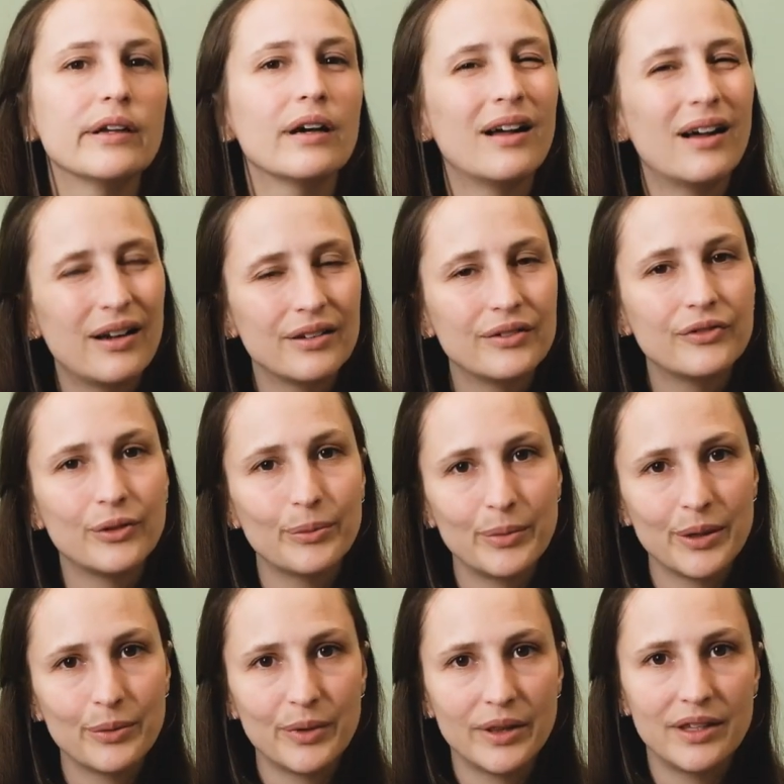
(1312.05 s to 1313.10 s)
hard for
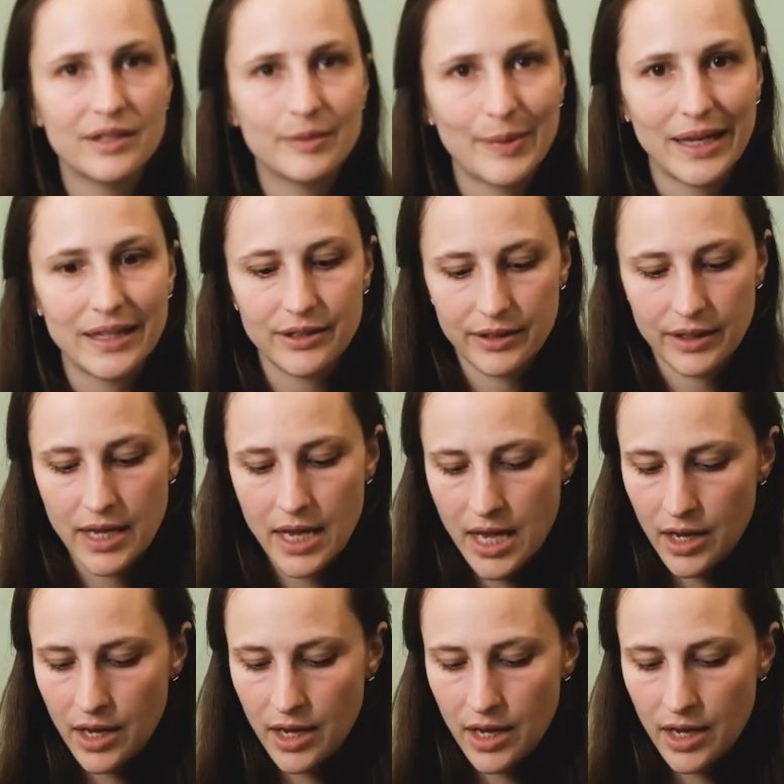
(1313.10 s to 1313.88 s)
me with this pattern